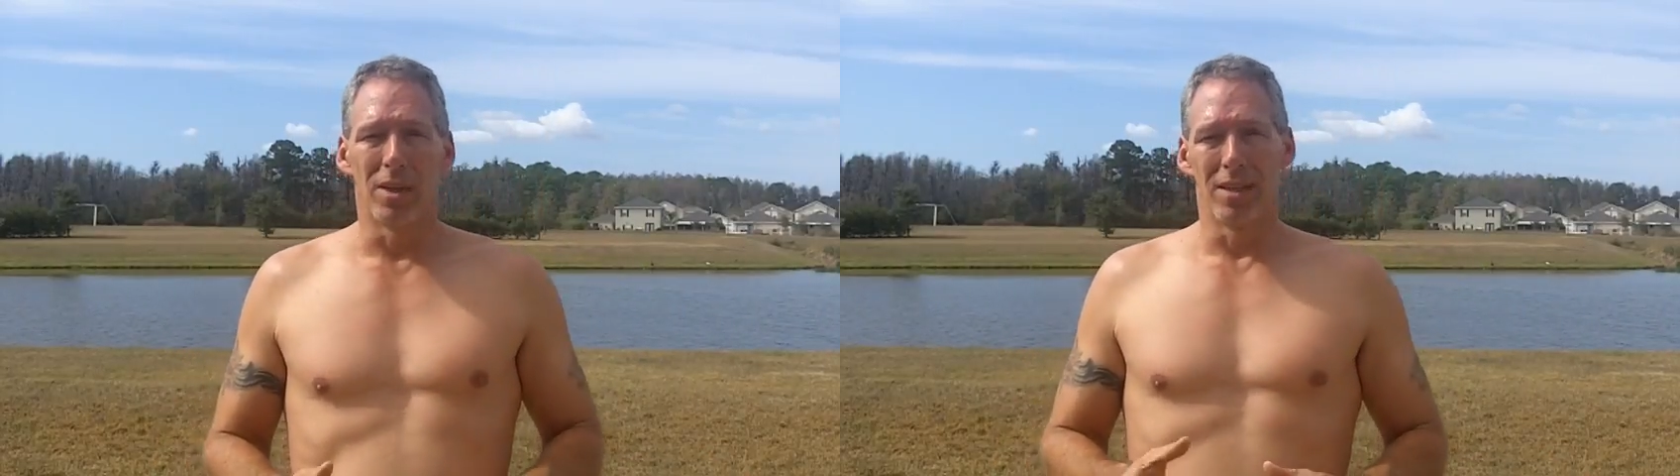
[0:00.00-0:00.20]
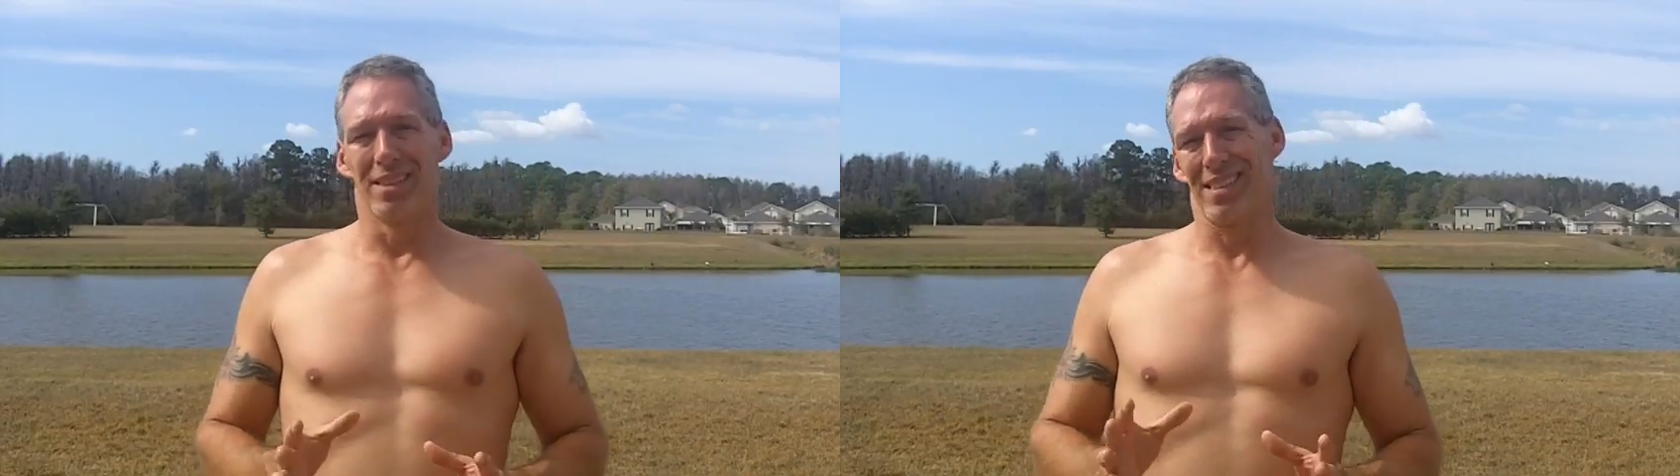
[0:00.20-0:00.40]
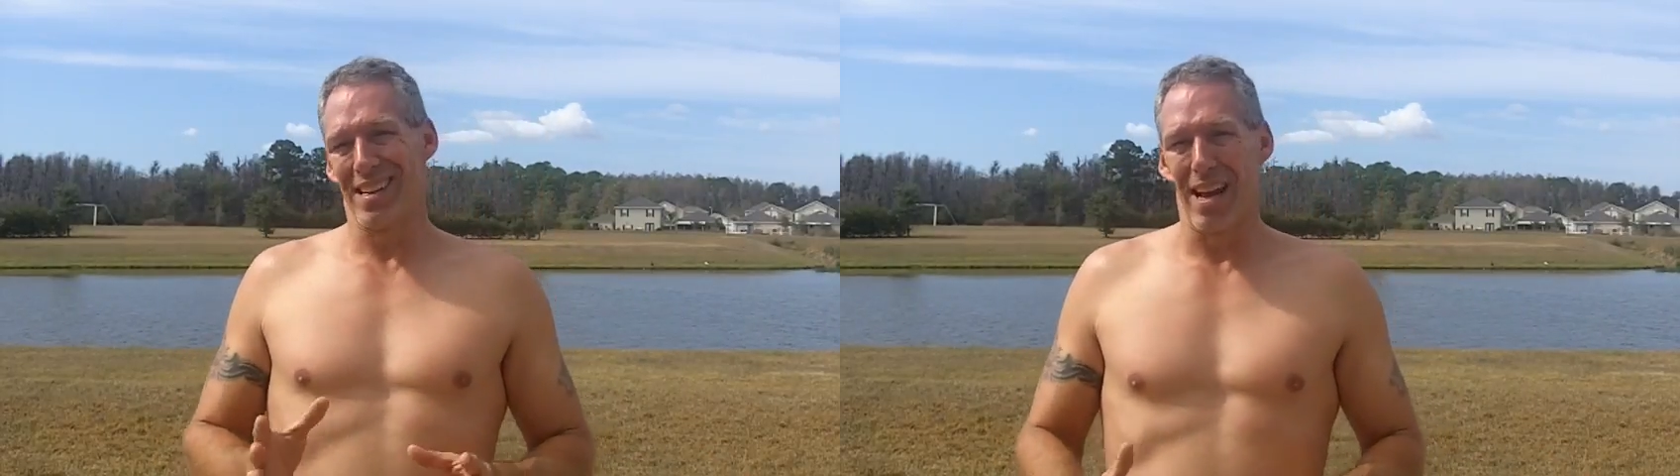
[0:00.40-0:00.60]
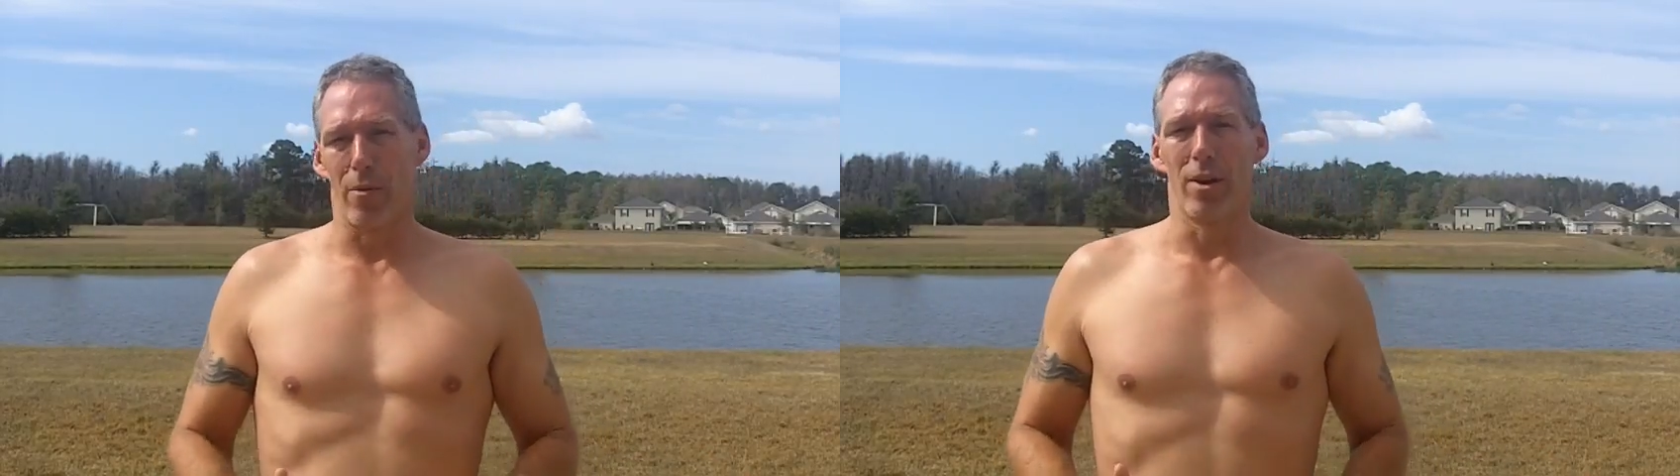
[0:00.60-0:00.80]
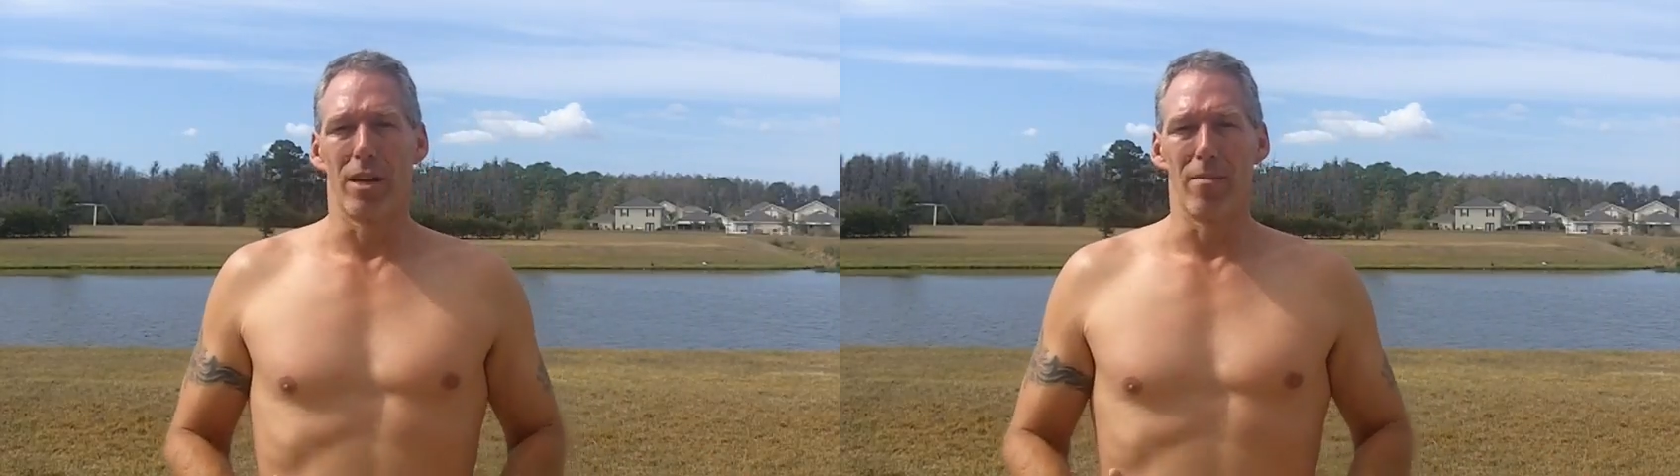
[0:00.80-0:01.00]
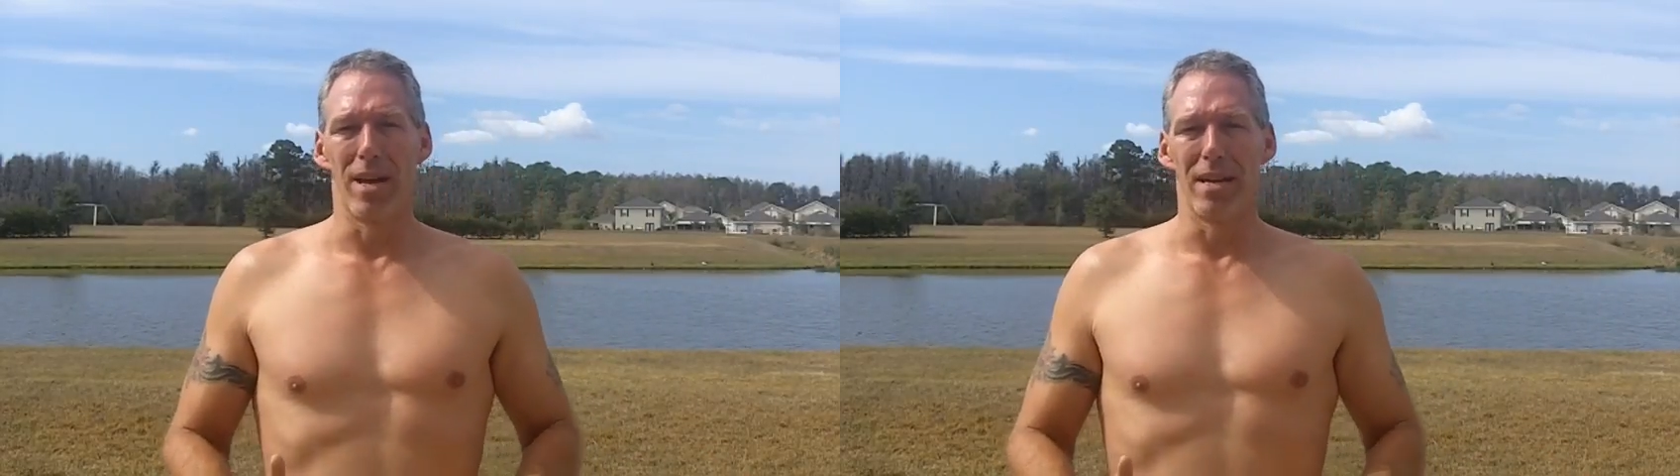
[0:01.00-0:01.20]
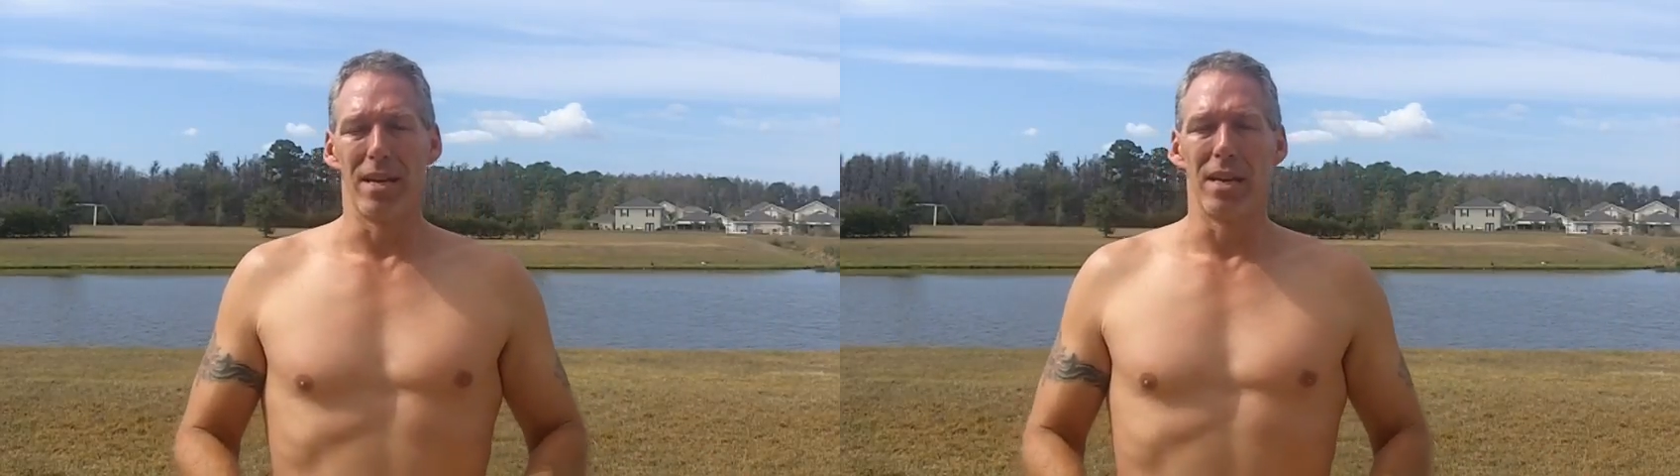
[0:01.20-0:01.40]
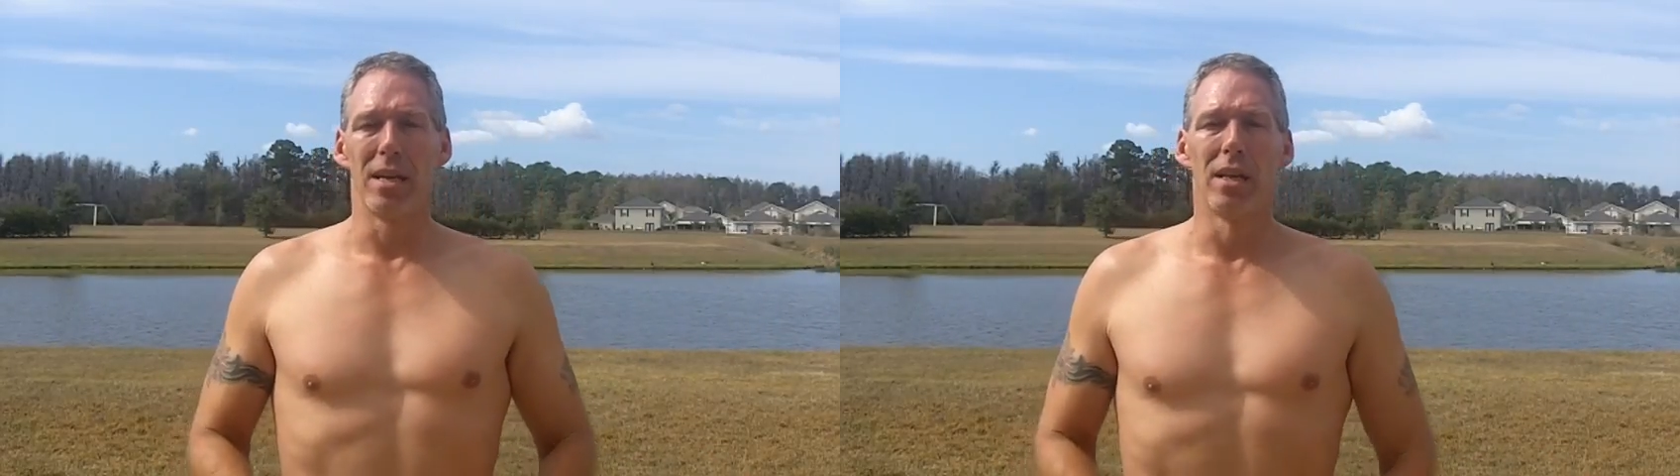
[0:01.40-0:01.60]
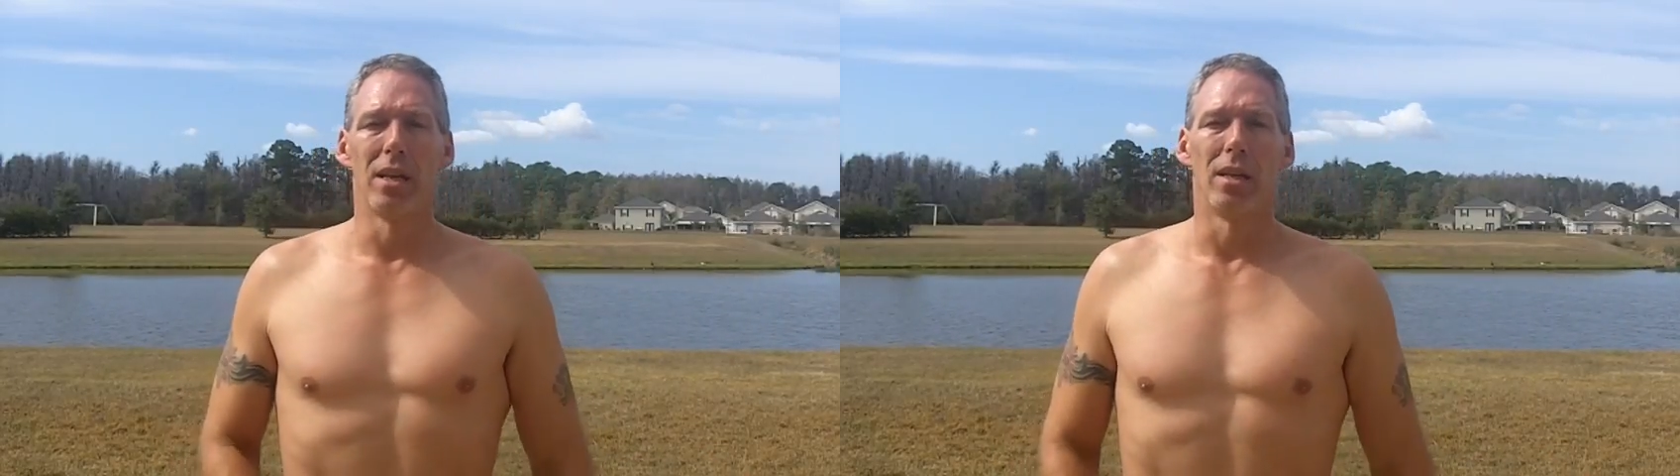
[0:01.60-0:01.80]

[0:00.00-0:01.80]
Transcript: but it's not recommended.